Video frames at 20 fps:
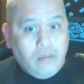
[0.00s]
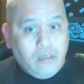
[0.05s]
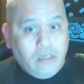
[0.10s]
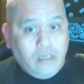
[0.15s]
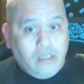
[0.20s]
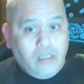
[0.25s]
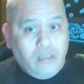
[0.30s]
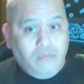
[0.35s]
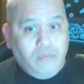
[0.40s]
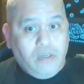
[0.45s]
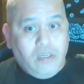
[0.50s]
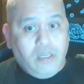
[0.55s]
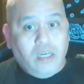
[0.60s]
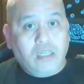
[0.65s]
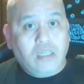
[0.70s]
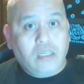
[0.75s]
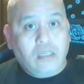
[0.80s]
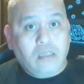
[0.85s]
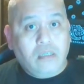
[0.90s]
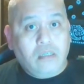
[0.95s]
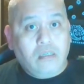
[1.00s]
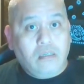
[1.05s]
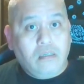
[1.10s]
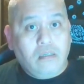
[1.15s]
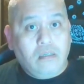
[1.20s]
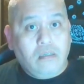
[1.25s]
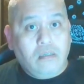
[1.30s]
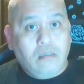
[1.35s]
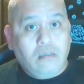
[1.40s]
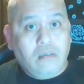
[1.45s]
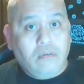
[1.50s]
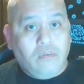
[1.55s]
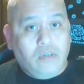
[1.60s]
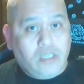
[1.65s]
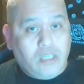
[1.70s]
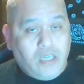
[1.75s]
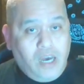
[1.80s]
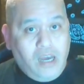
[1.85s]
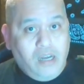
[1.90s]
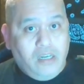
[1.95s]
Because if
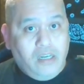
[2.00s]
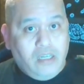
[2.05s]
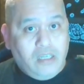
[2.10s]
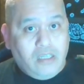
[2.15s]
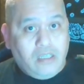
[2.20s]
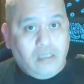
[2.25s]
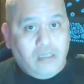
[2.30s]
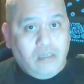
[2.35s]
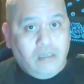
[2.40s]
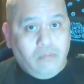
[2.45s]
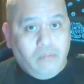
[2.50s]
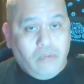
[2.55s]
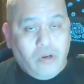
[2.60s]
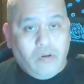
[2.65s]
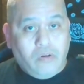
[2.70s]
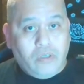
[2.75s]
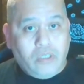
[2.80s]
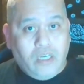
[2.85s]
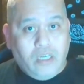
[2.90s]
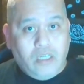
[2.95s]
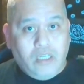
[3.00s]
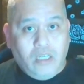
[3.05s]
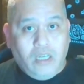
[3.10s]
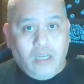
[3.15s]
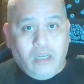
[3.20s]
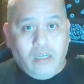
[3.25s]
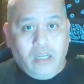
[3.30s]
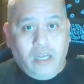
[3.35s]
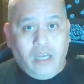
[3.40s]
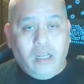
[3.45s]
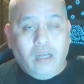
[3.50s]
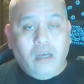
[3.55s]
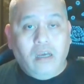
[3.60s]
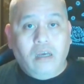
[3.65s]
his God doesn't, Miro says that